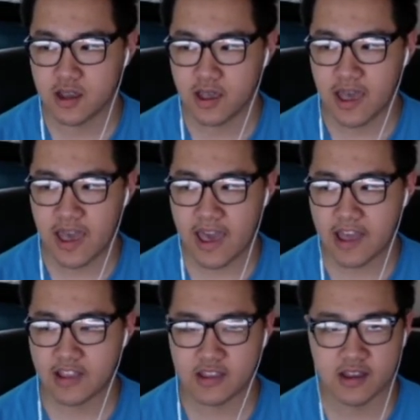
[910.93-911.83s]

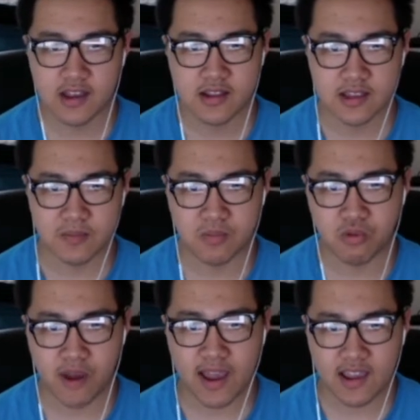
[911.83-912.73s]
And the
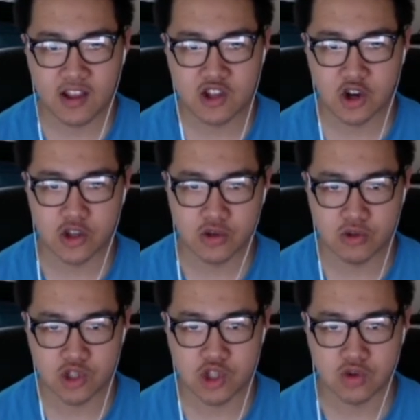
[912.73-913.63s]
brackets are
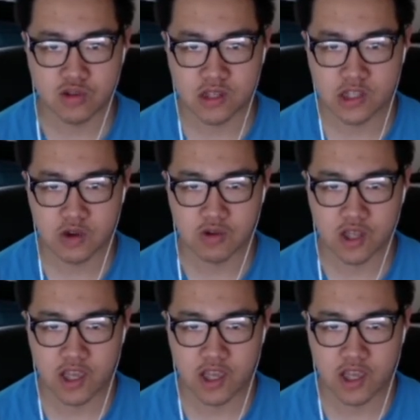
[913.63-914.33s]
used to denote